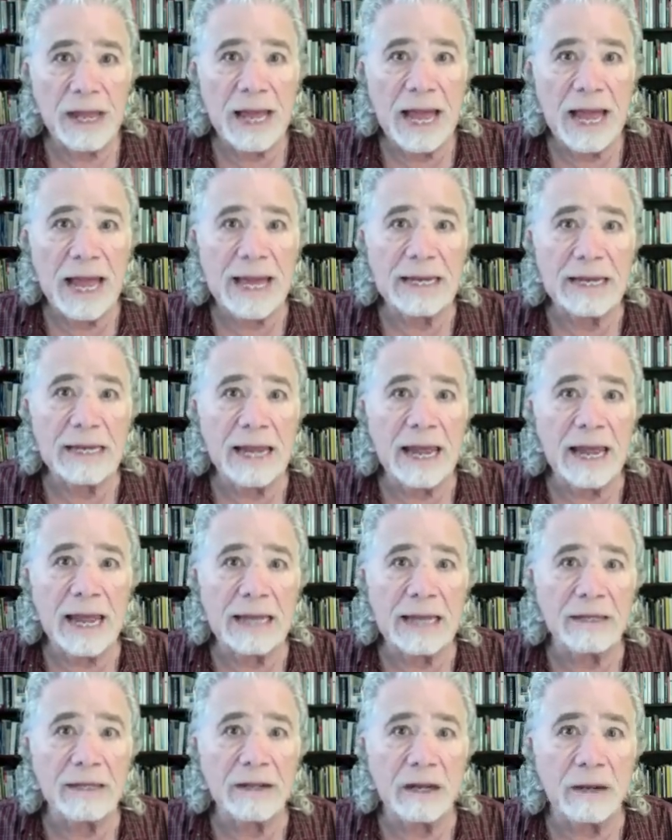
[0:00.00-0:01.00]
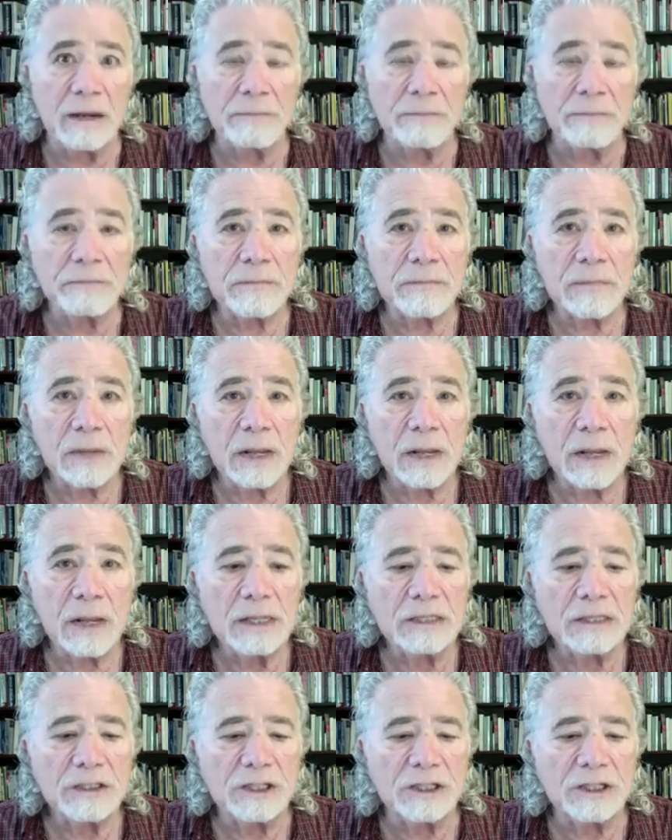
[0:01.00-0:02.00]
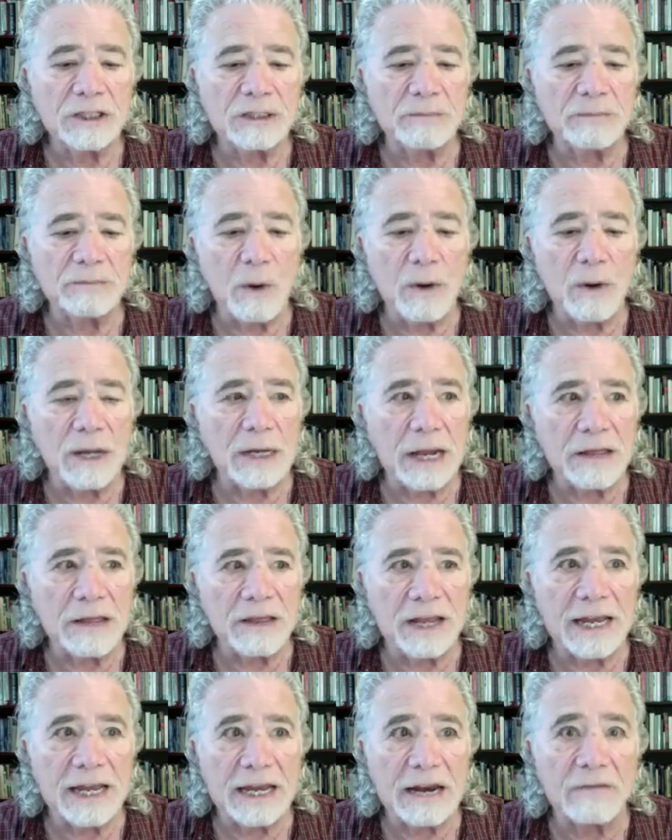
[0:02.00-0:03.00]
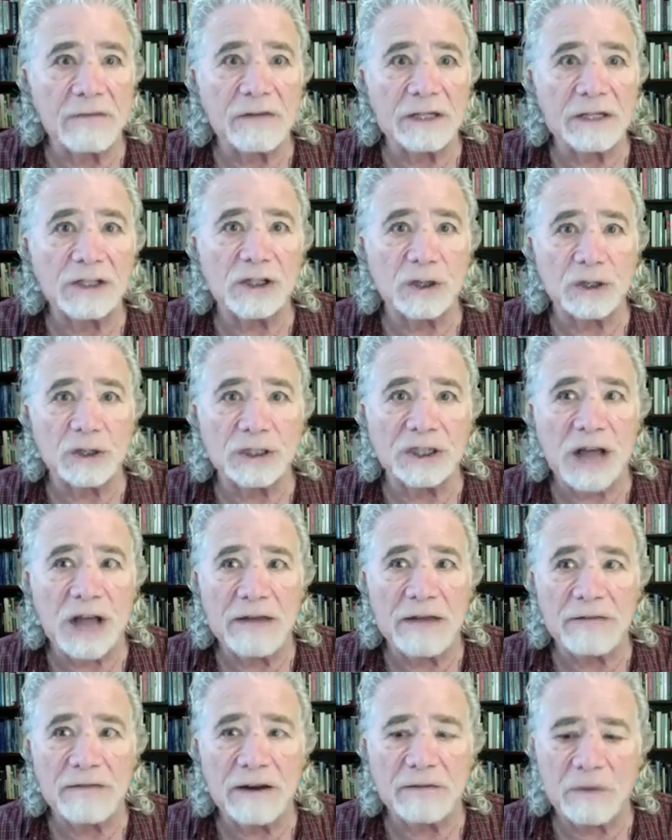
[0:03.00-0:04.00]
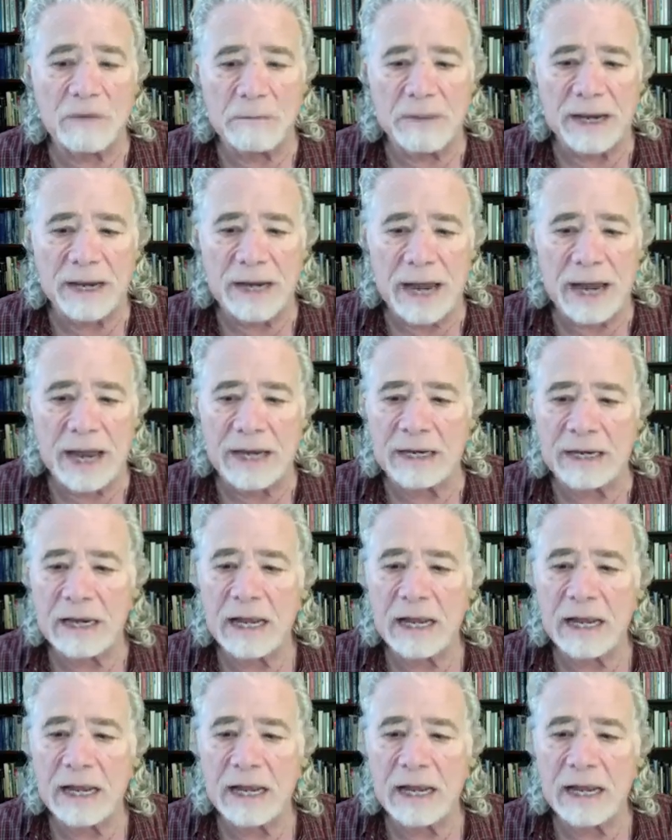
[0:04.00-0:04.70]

And she's spoken, I think, at every church I've ever been at.